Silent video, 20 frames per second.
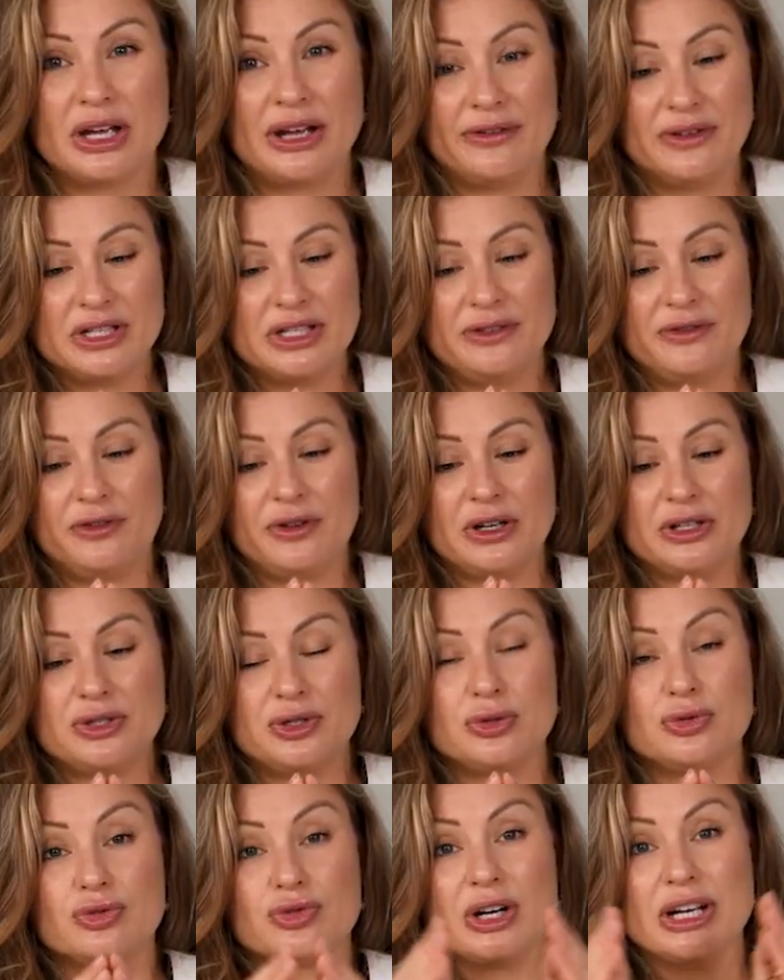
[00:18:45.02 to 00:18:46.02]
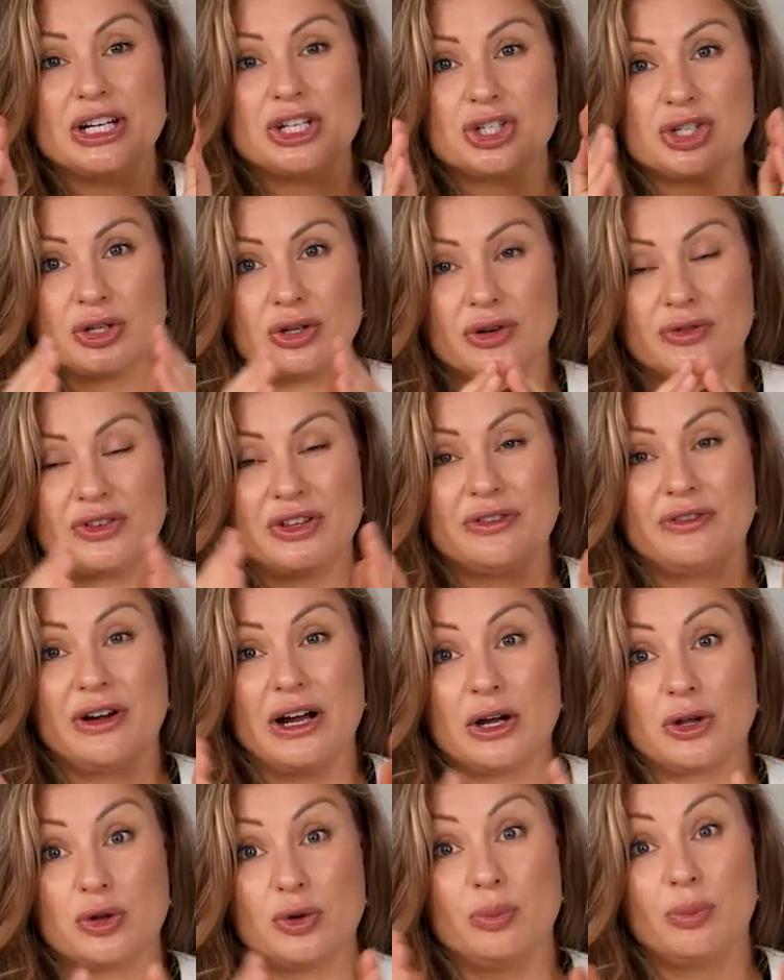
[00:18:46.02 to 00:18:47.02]
you have a different duration of the
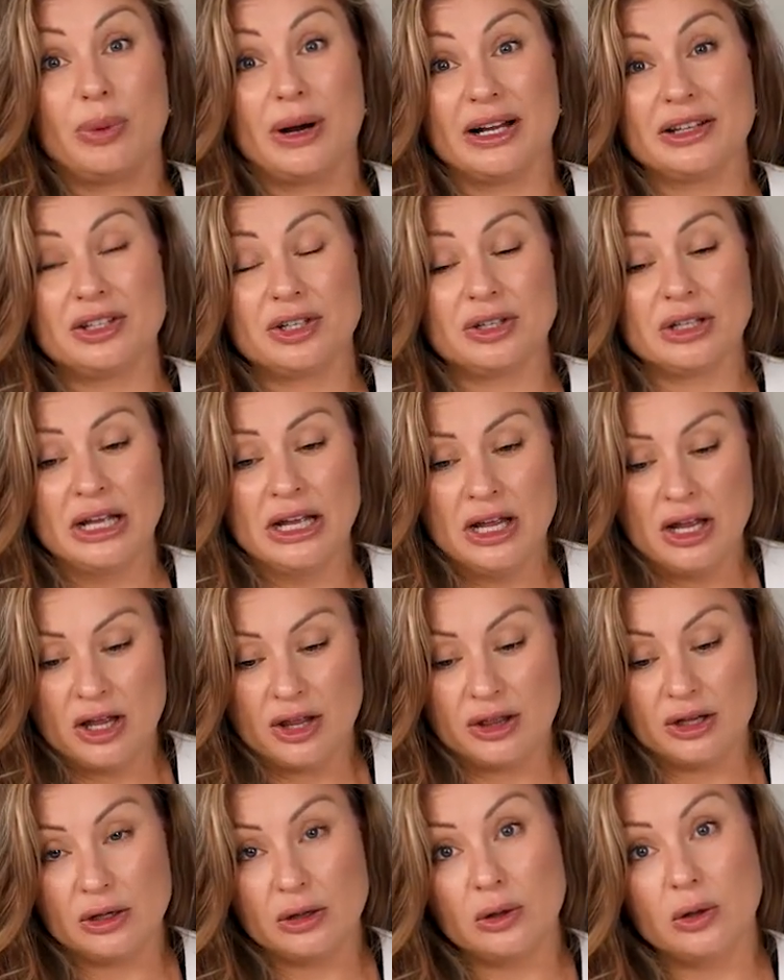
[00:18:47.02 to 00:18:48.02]
vacuum pattern. The